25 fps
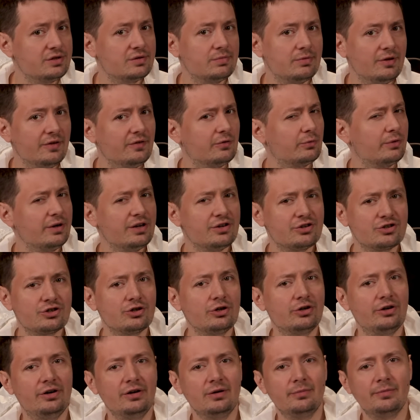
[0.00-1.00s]
is
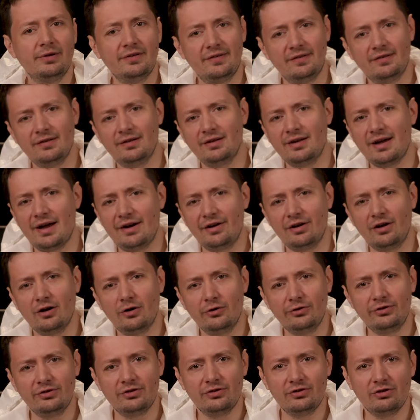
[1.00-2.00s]
reassuring, but still kind of
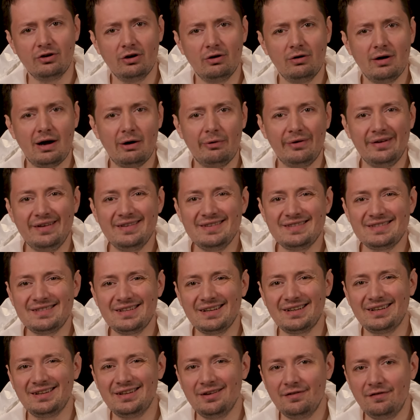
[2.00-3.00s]
goes to show how
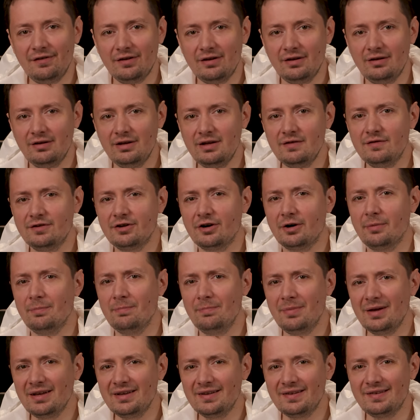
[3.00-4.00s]
insignificant even our
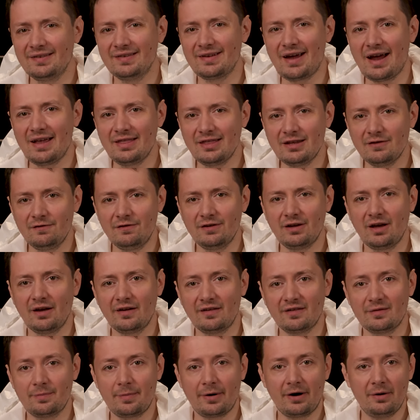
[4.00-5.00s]
biggest scientific
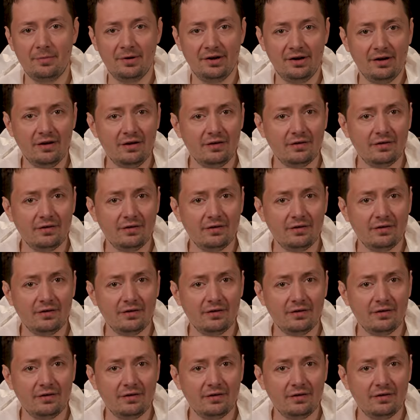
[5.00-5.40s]
experiment is,